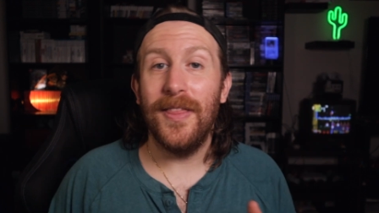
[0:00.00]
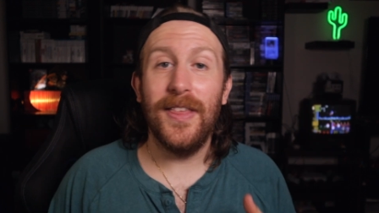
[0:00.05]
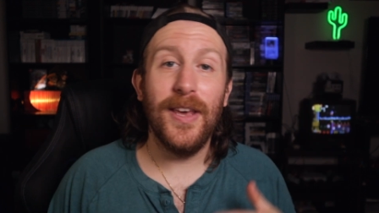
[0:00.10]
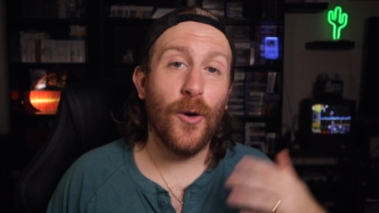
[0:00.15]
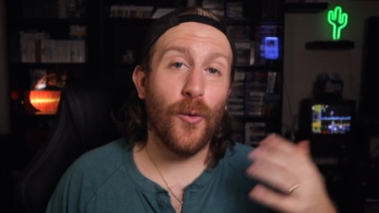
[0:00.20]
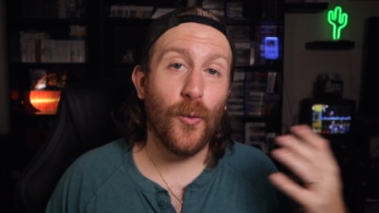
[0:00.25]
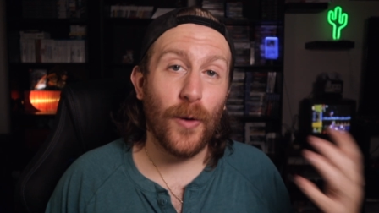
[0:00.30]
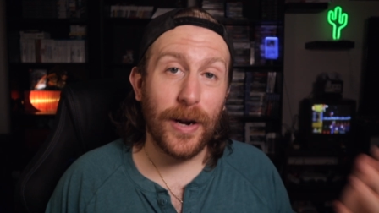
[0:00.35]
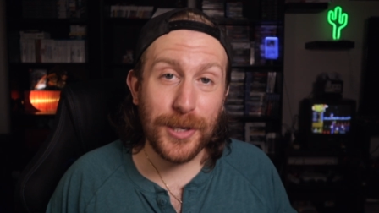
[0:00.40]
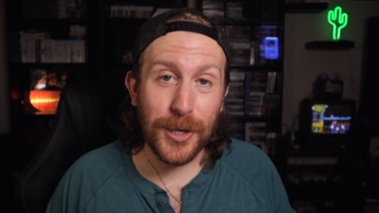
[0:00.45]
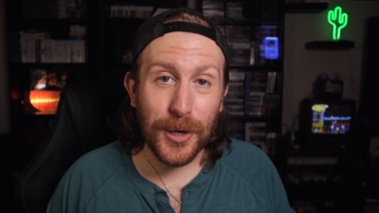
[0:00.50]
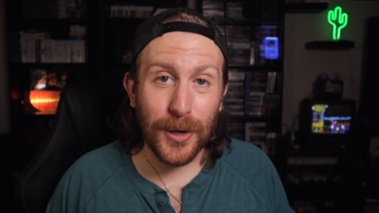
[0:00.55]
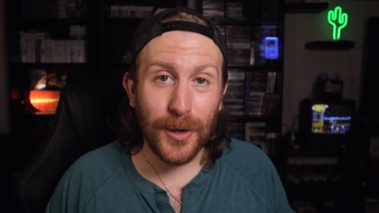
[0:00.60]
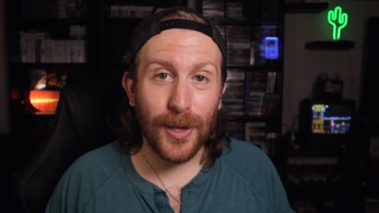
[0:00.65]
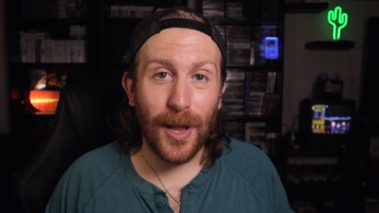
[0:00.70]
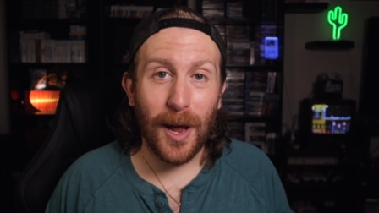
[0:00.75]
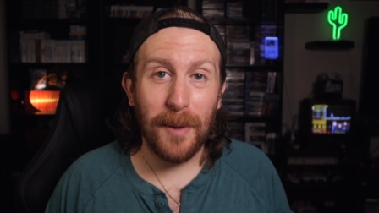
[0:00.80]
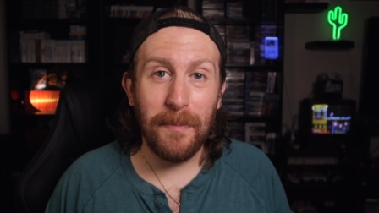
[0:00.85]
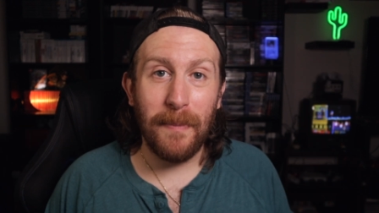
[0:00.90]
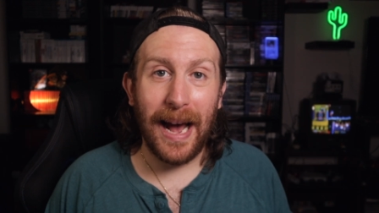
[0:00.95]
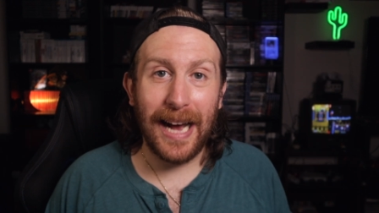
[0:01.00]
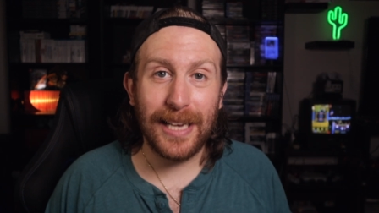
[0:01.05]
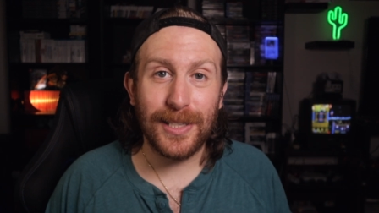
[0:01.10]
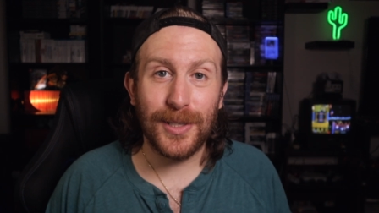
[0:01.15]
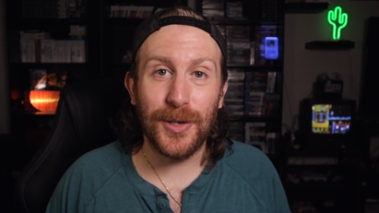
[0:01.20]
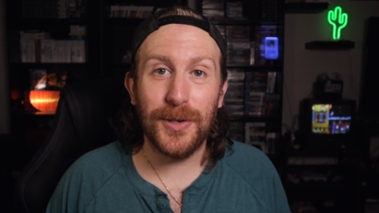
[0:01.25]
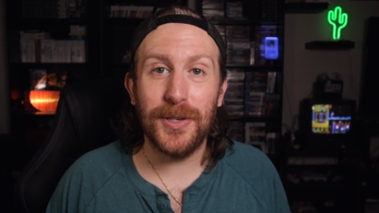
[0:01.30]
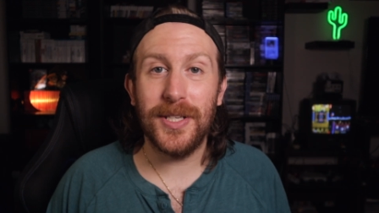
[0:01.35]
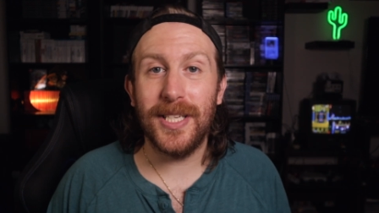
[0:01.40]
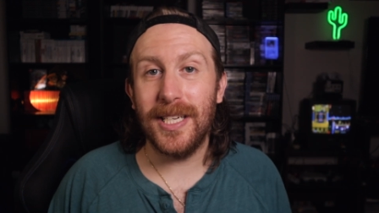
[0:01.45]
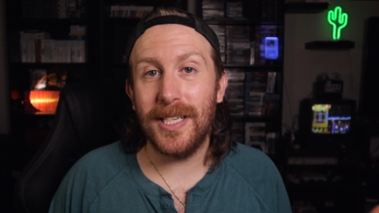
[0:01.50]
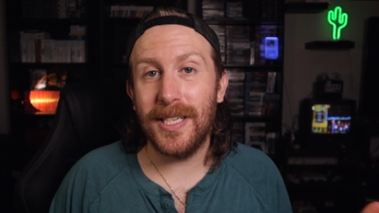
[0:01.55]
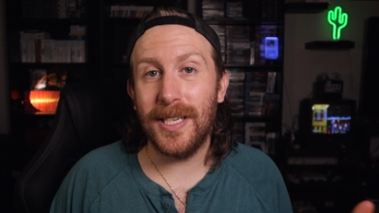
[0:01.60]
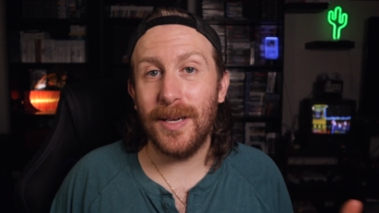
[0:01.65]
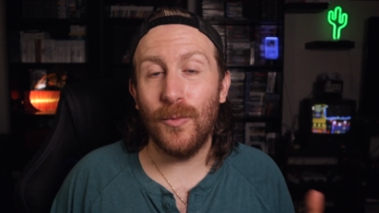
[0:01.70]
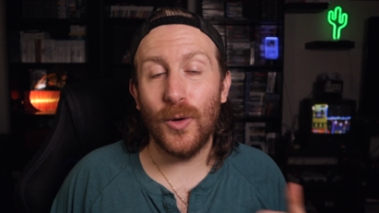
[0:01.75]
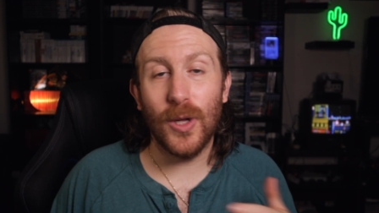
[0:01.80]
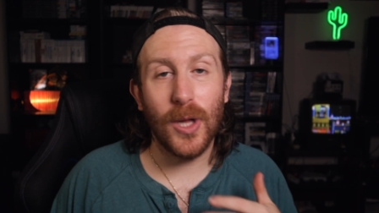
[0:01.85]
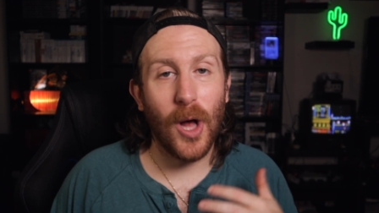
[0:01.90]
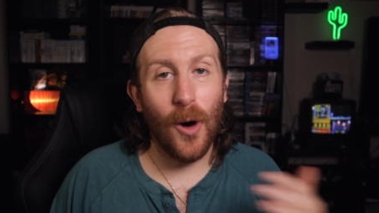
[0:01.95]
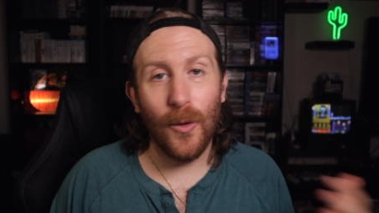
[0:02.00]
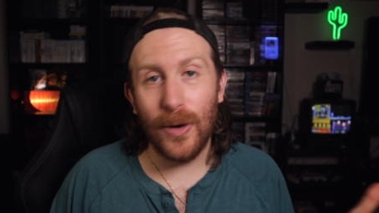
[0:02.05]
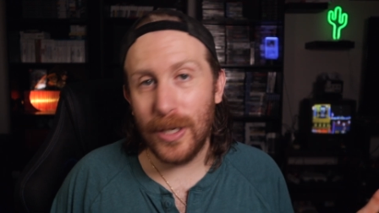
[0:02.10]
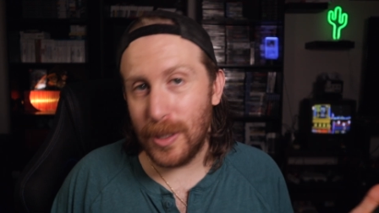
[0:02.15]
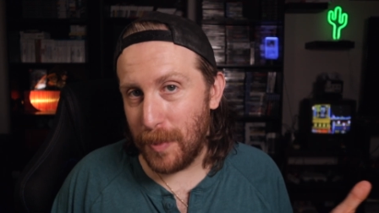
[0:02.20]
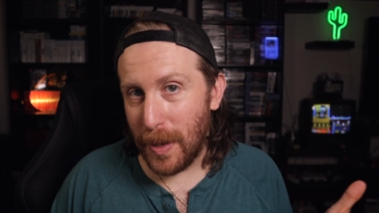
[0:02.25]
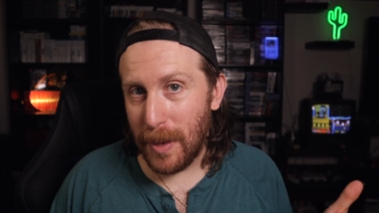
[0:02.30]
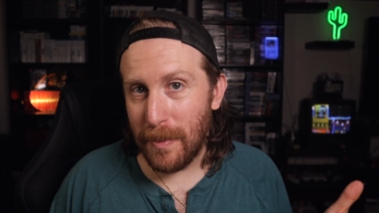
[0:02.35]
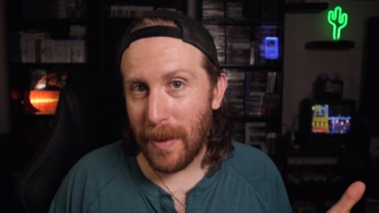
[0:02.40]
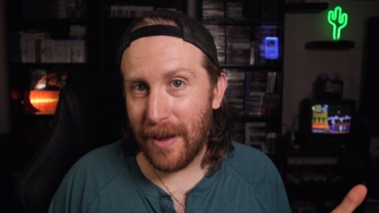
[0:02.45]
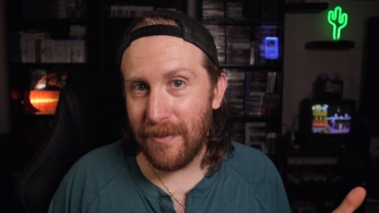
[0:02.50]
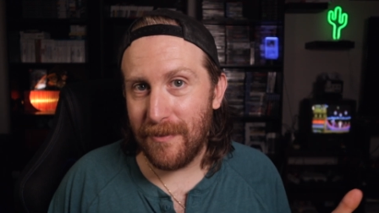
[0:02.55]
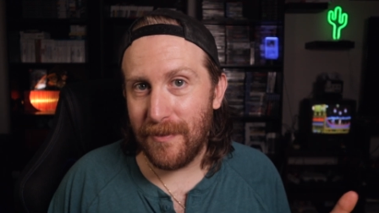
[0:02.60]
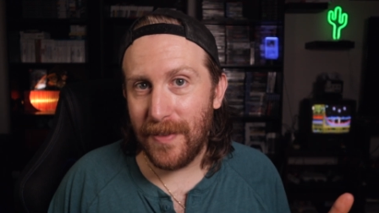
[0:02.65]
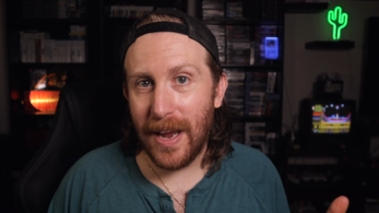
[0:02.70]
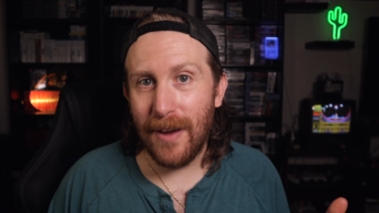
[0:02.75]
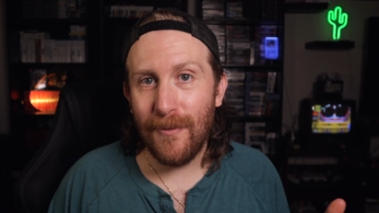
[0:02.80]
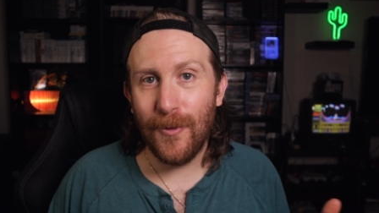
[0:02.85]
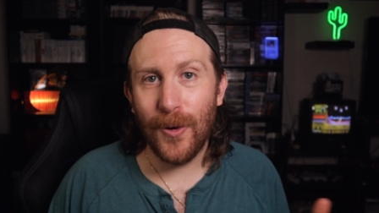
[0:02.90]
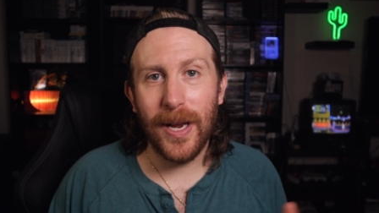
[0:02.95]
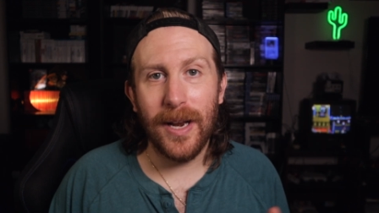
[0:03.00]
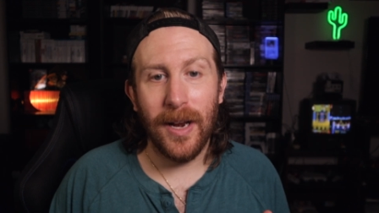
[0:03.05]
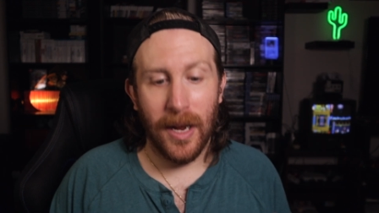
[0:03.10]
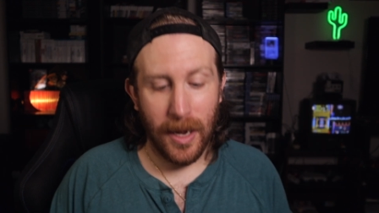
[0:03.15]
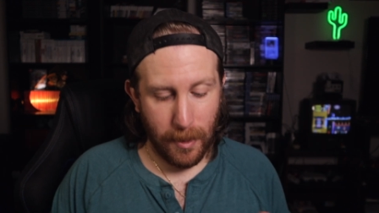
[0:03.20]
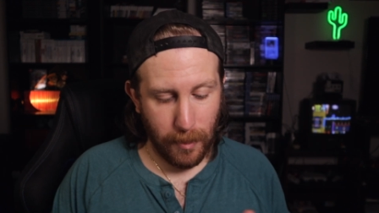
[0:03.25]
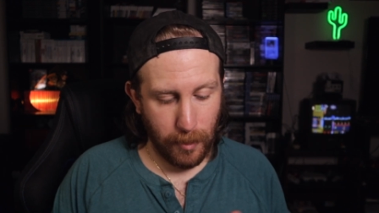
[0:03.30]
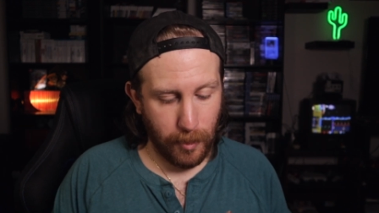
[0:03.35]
The original on Master System will always be my favorite,